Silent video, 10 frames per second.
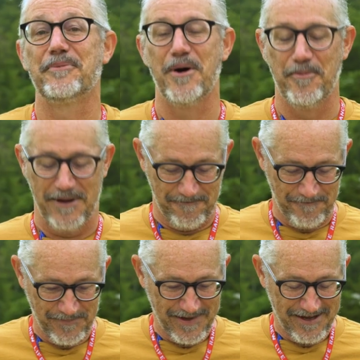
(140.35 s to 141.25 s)
for a moment.
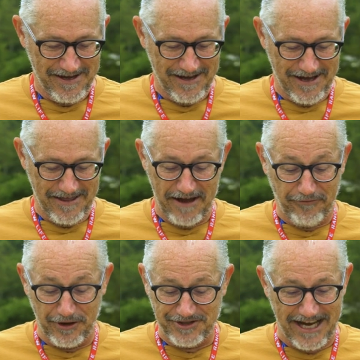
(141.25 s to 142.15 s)
That
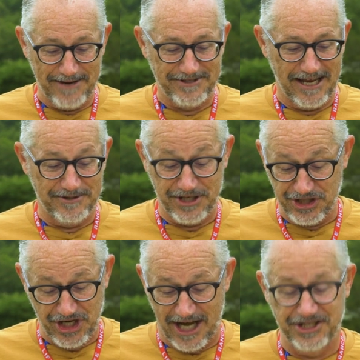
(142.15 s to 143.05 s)
first I am statement is
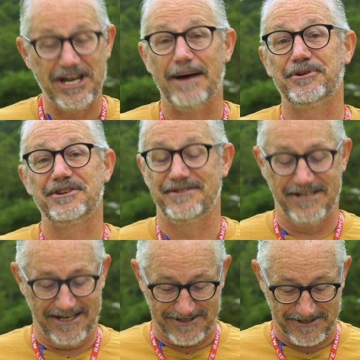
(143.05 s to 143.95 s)
in John chapter
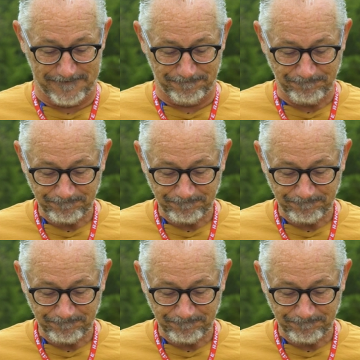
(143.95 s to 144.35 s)
6,